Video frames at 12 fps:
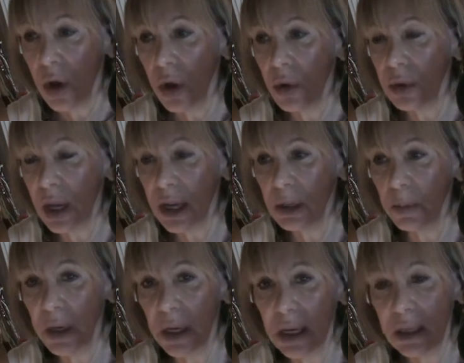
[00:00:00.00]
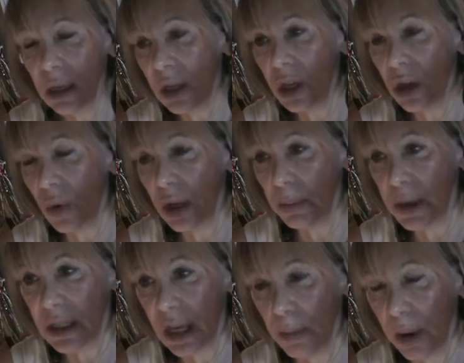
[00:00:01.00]
whose husband is in the UN
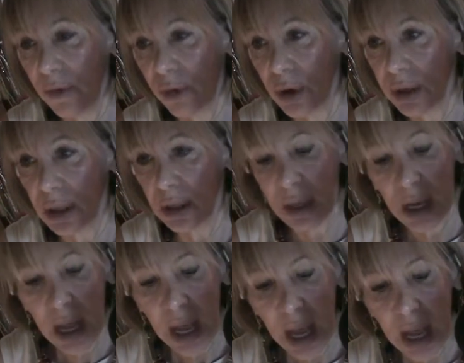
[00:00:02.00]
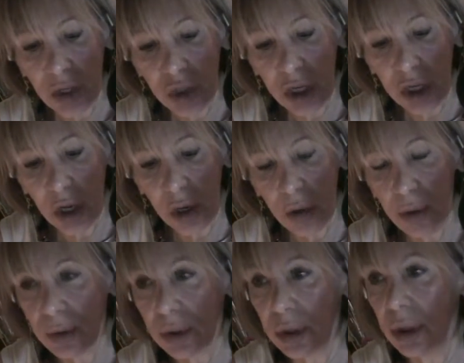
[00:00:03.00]
peacekeeping forces, and she
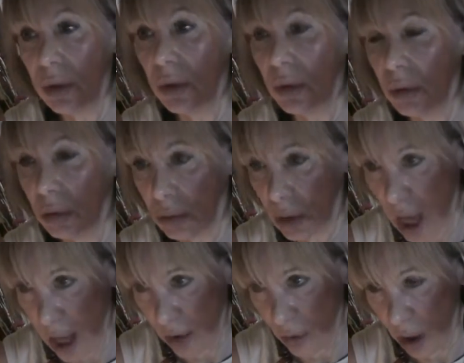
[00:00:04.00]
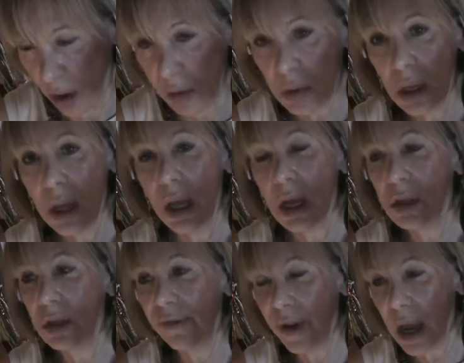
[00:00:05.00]
goes to Cairo
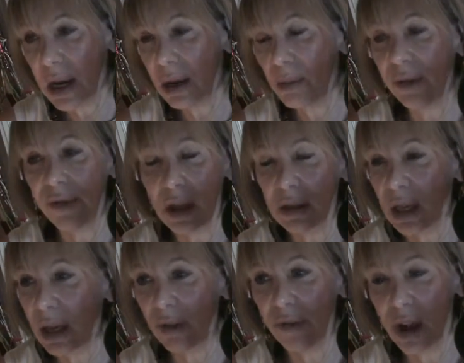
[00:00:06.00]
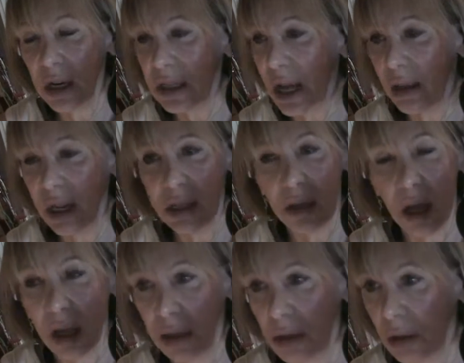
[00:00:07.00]
to find him and finds out he's
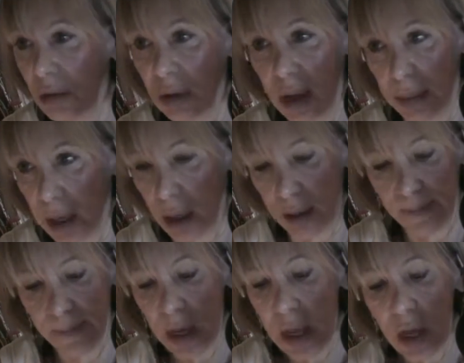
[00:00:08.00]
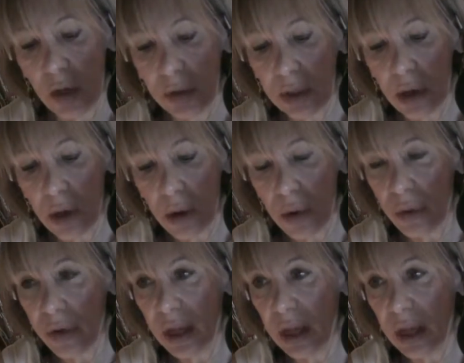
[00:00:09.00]
gone to Lebanon. So